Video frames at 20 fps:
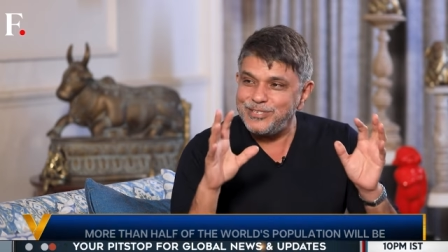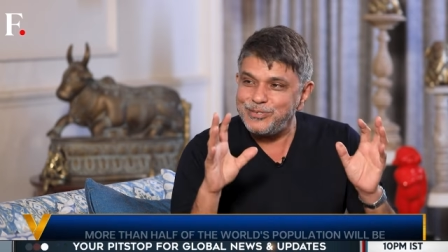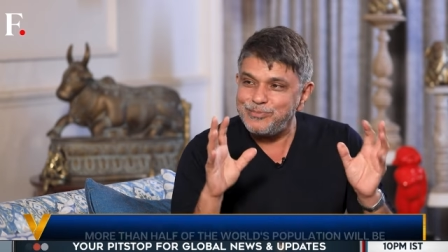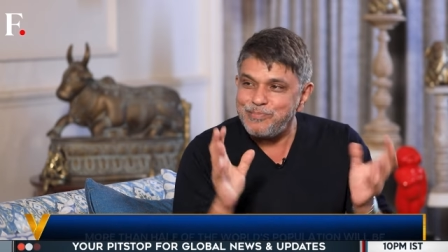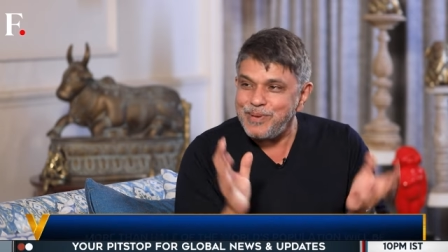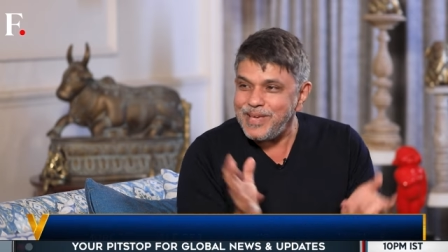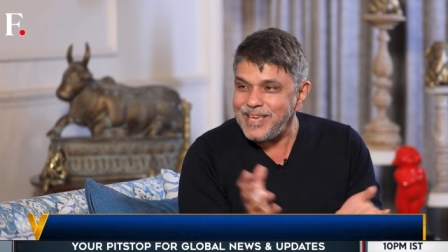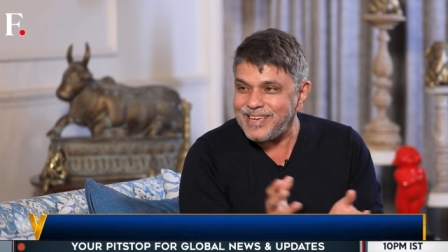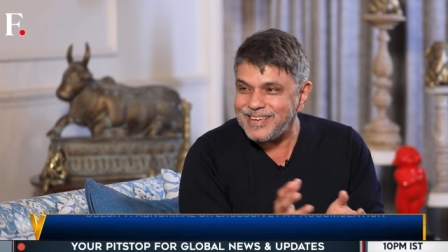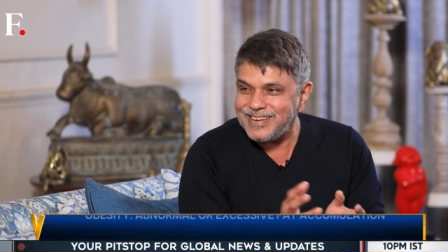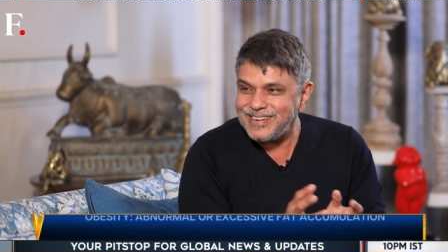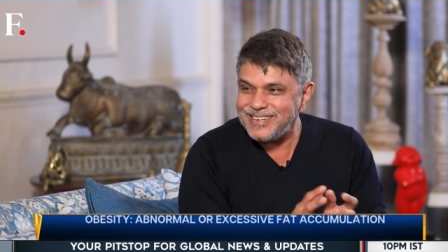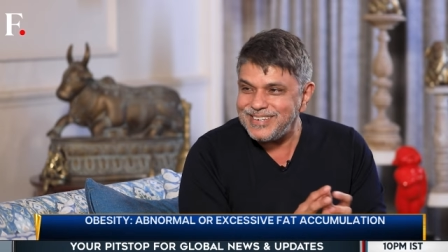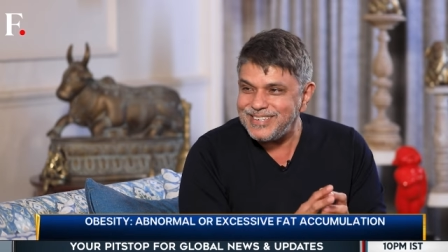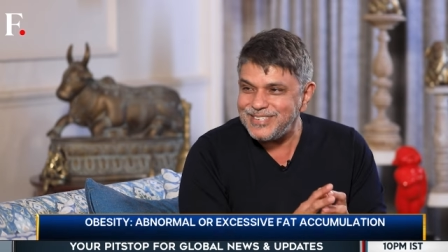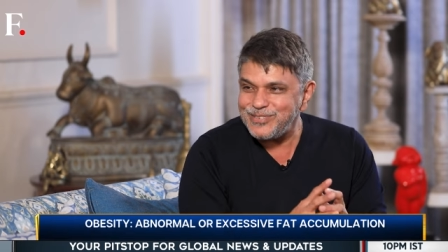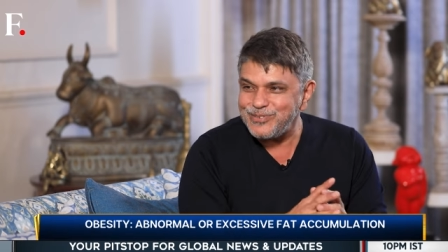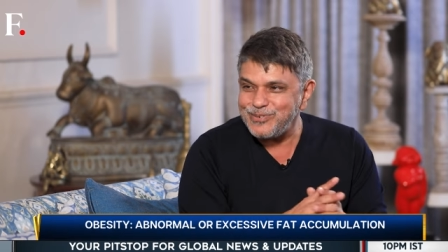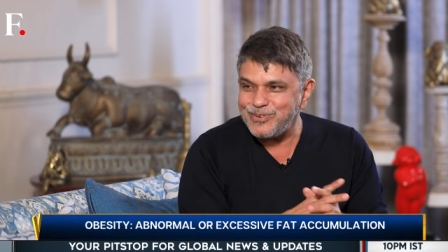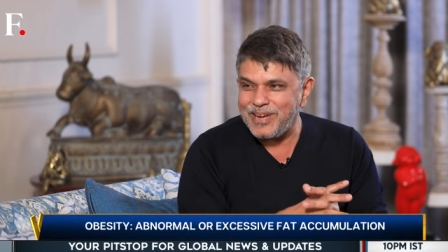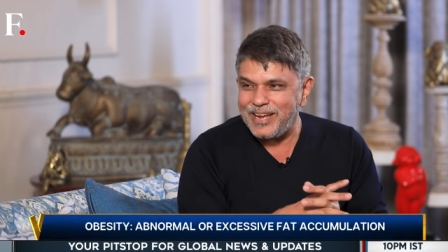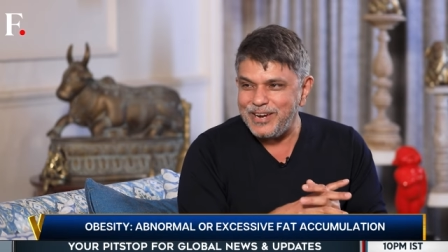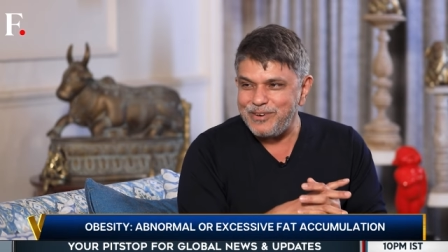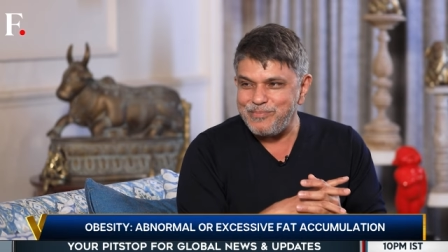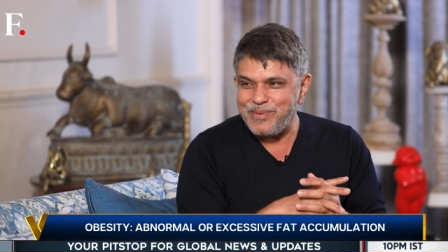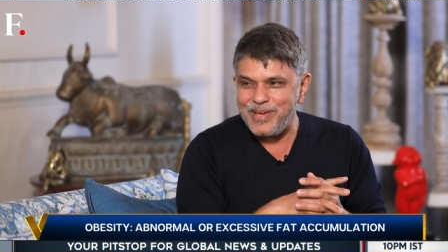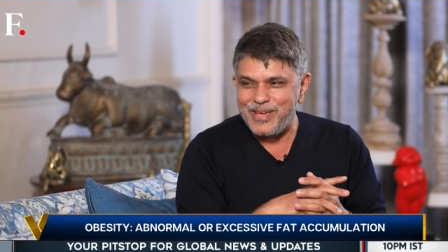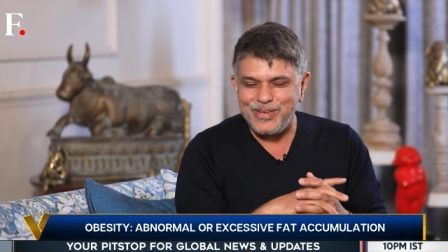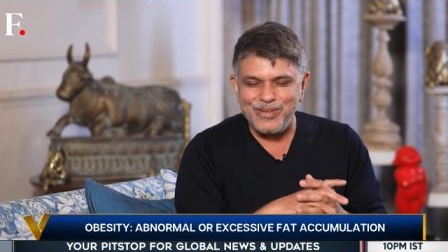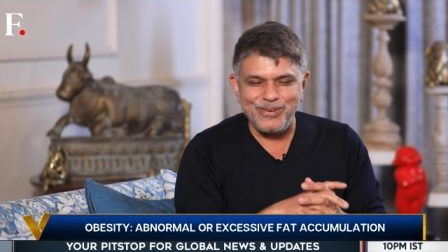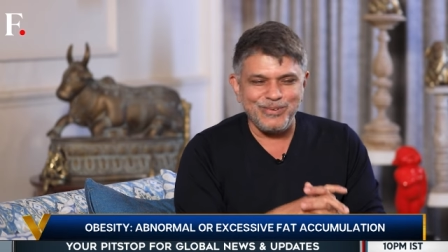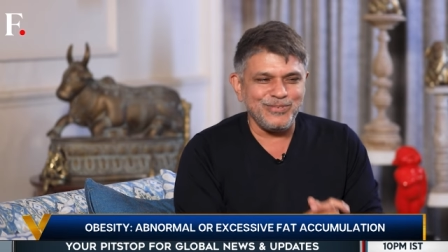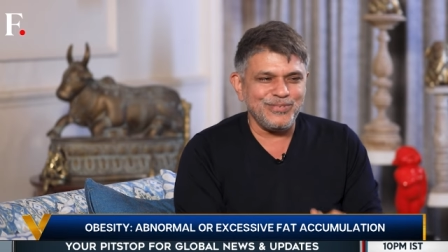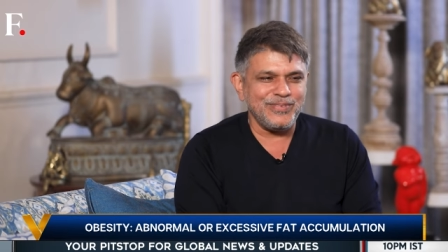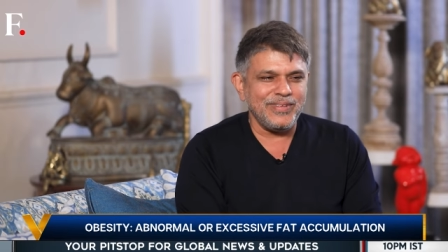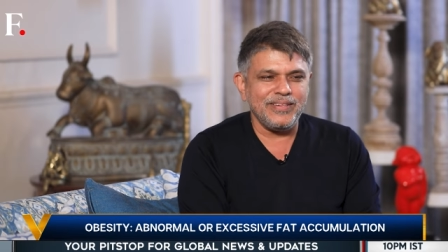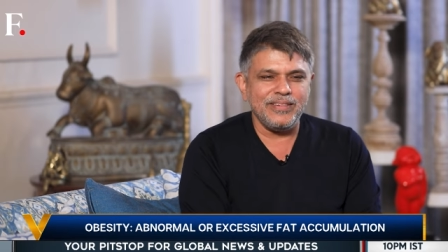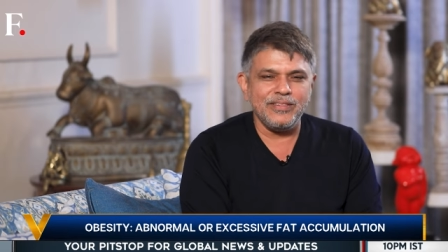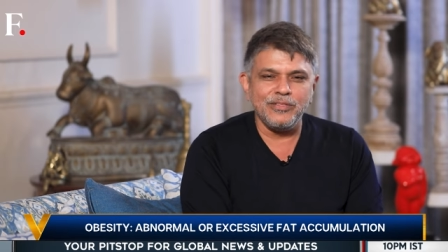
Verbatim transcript: speakers who kind of make you lose that.